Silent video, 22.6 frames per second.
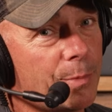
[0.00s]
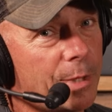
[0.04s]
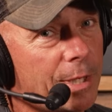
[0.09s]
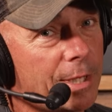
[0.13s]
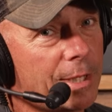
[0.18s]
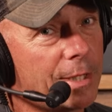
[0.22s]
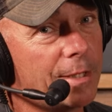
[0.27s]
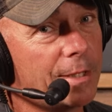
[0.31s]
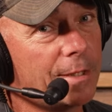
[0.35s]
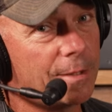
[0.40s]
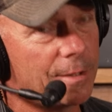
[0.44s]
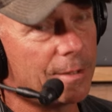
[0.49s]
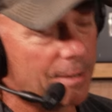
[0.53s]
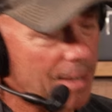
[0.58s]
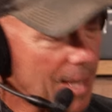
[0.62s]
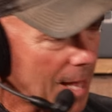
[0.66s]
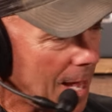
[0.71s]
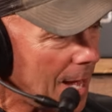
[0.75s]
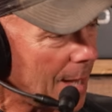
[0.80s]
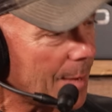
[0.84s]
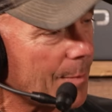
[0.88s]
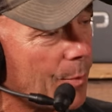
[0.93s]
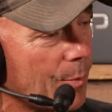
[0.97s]
big
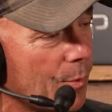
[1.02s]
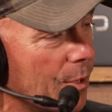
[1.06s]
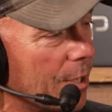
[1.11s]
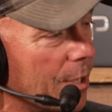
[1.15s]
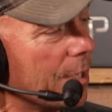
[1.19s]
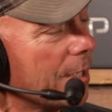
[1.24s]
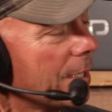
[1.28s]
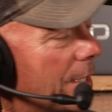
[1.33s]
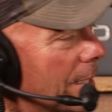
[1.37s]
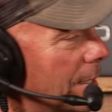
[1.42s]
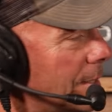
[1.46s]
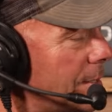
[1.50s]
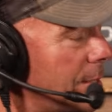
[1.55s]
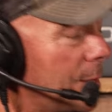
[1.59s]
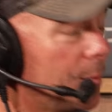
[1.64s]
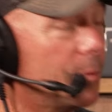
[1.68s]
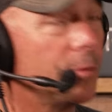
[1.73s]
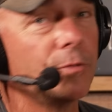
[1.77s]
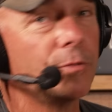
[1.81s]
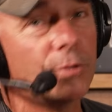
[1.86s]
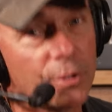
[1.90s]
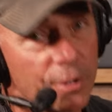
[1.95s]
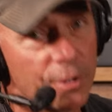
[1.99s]
attaboy, and some
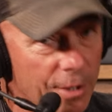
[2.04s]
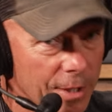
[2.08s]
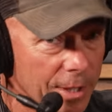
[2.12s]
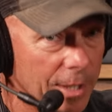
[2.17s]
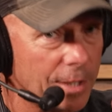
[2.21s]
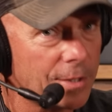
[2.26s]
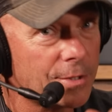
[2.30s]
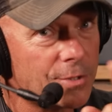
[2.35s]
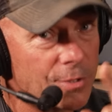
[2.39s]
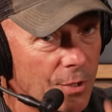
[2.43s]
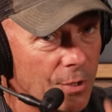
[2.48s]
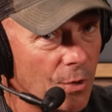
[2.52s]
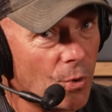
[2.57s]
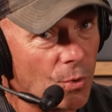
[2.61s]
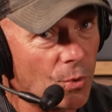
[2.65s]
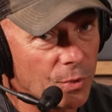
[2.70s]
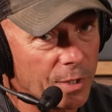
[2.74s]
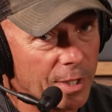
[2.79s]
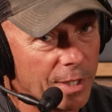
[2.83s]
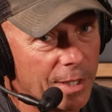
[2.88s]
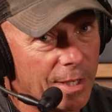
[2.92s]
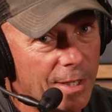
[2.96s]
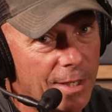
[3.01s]
of you are going to get
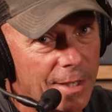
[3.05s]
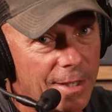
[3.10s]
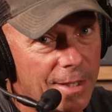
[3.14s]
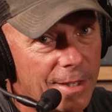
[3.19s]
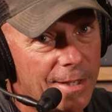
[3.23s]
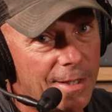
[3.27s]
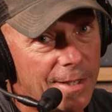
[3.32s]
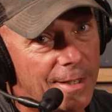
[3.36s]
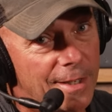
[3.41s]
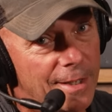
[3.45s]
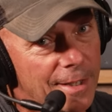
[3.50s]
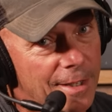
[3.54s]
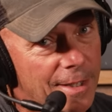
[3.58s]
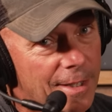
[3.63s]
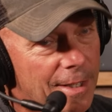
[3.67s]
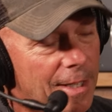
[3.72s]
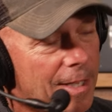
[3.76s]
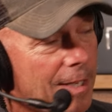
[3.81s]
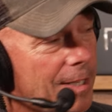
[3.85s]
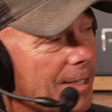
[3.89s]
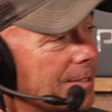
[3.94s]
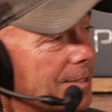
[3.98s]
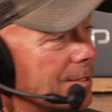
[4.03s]
scolded.
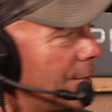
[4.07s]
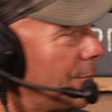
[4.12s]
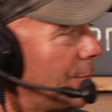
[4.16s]
And is